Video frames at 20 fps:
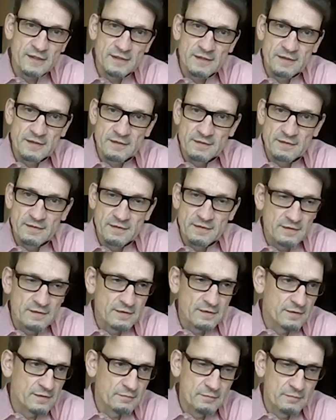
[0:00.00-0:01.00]
in
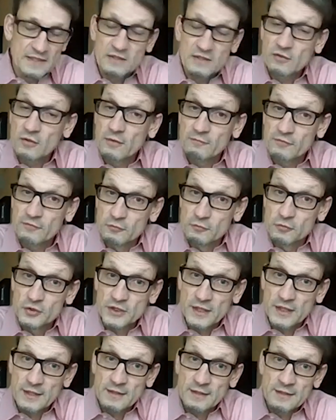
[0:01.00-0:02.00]
the midterm
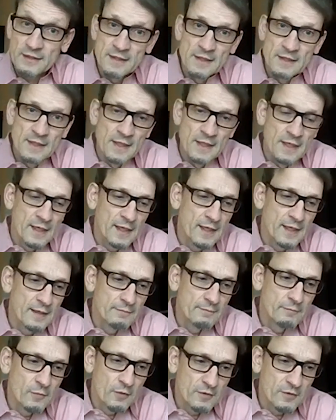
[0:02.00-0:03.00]
future.
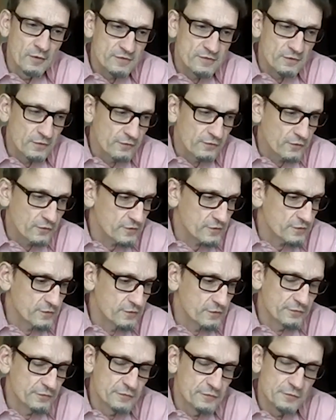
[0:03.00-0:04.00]
Also, of course, TÜV
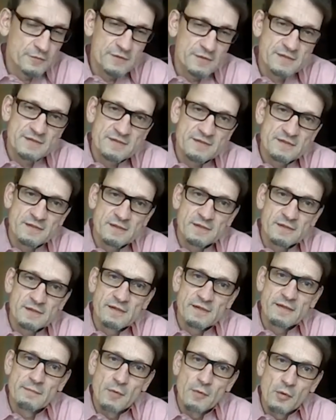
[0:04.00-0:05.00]
SÜD is in
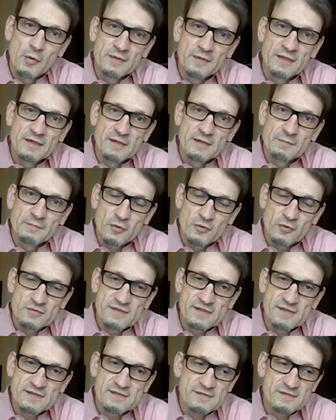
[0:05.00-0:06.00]
the moment in the
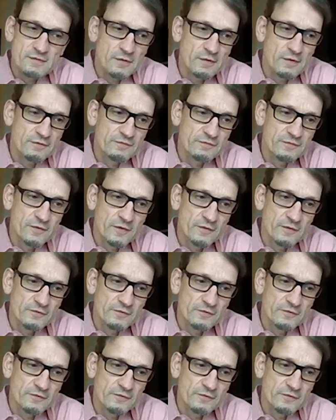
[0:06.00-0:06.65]
process of